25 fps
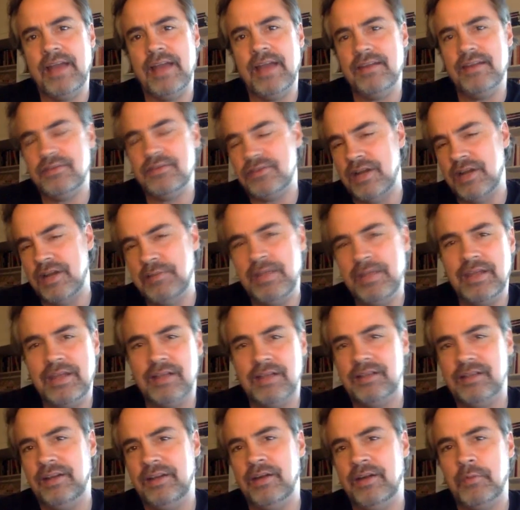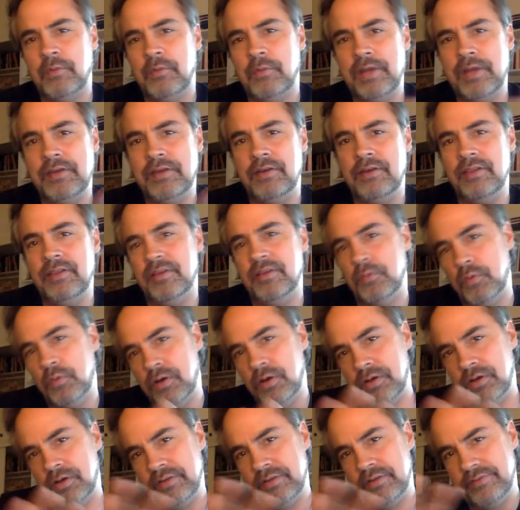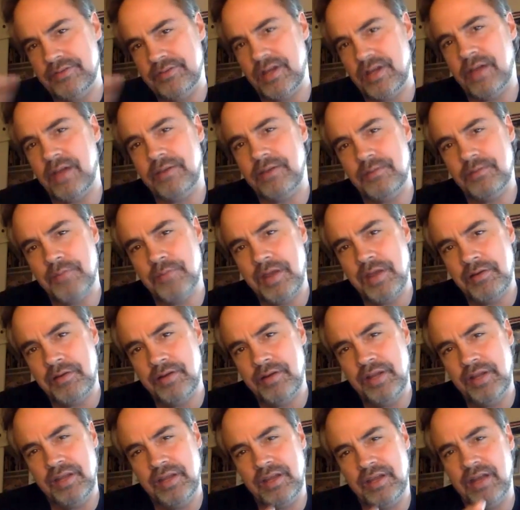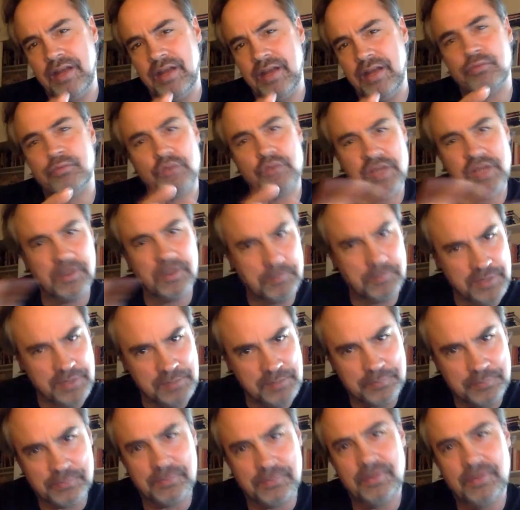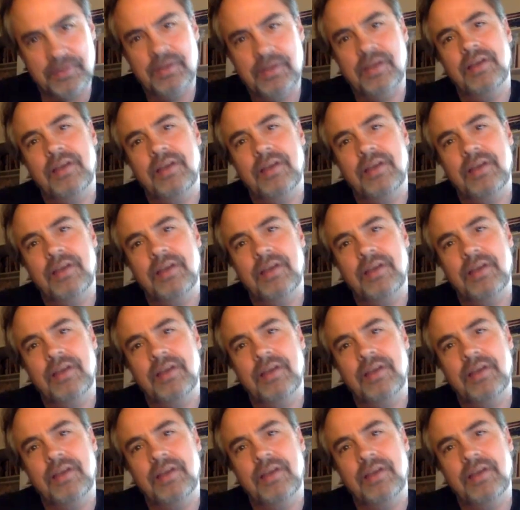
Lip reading: and trying to make it clear when you're in the world of documentary and kind of real people